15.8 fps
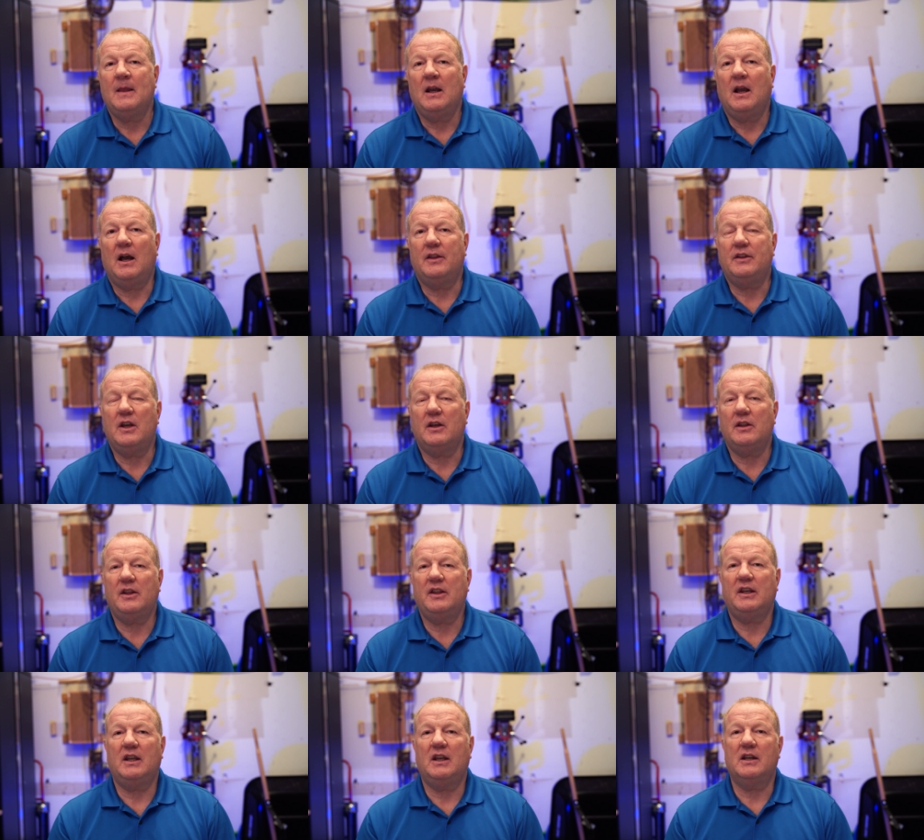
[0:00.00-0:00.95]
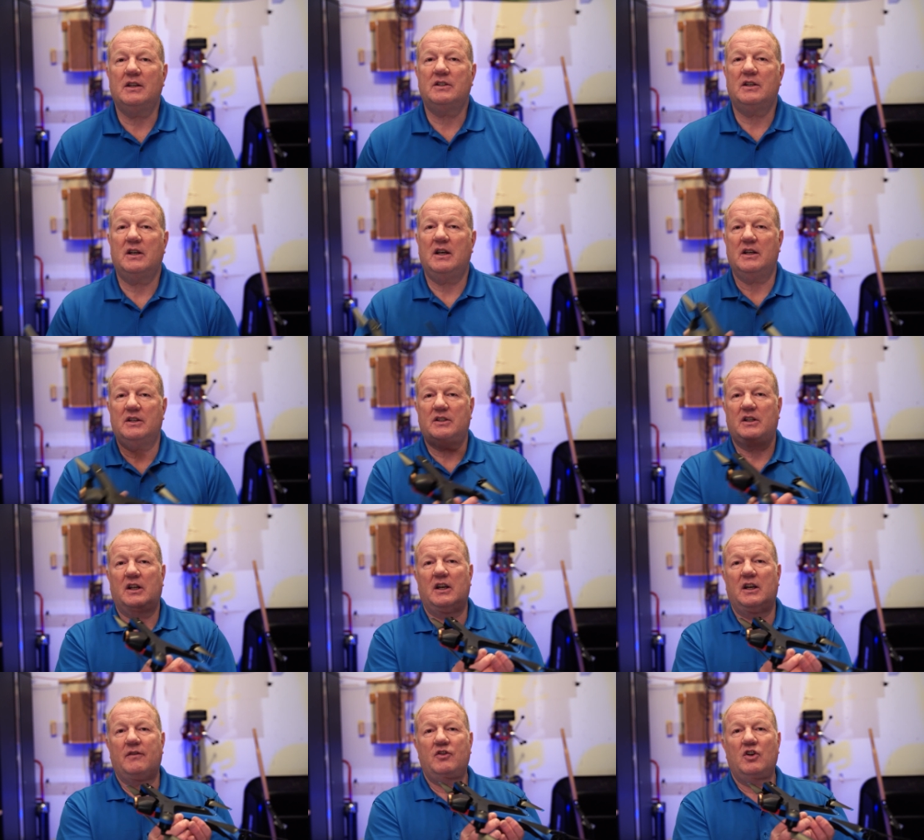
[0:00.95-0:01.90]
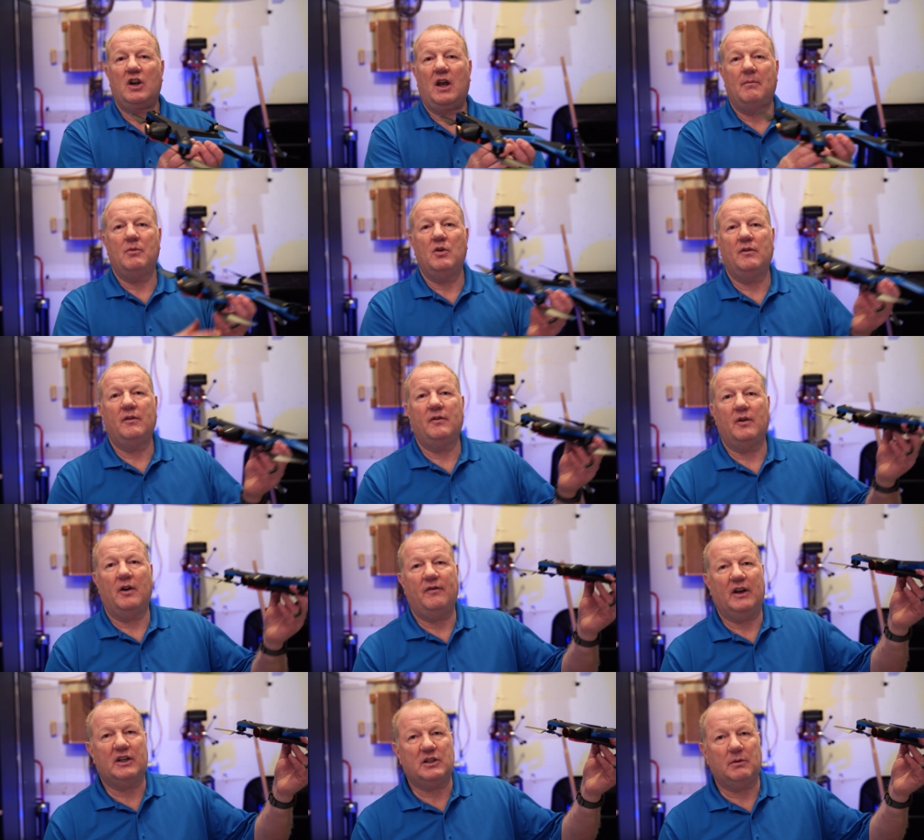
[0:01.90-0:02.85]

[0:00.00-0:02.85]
The other thing is that if you're not moving very fast,